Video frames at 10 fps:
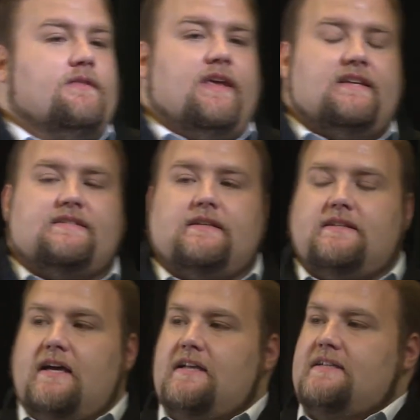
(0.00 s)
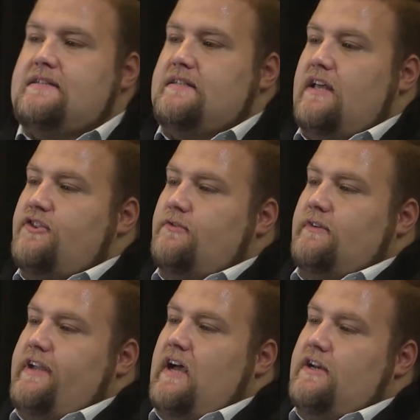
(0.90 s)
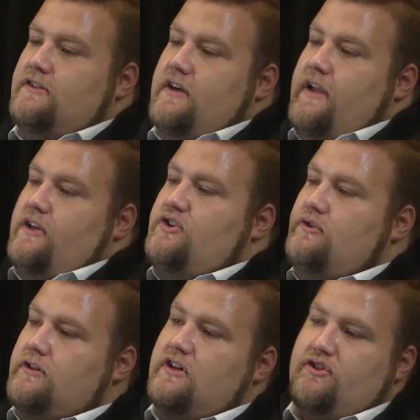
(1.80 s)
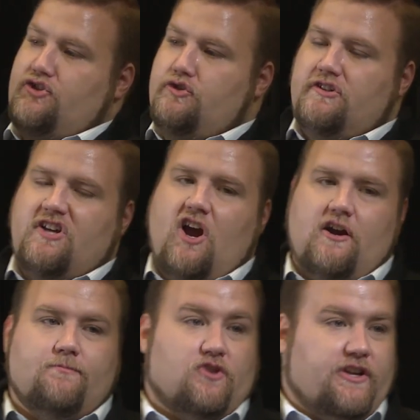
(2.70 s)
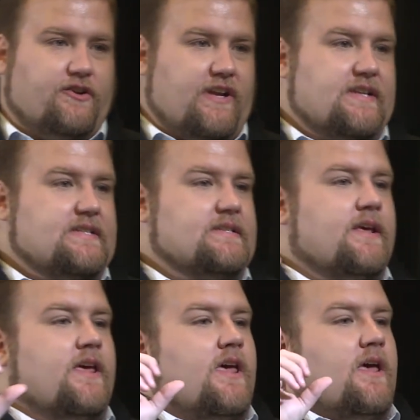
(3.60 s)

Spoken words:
They sent us 300 Google Cardboard units.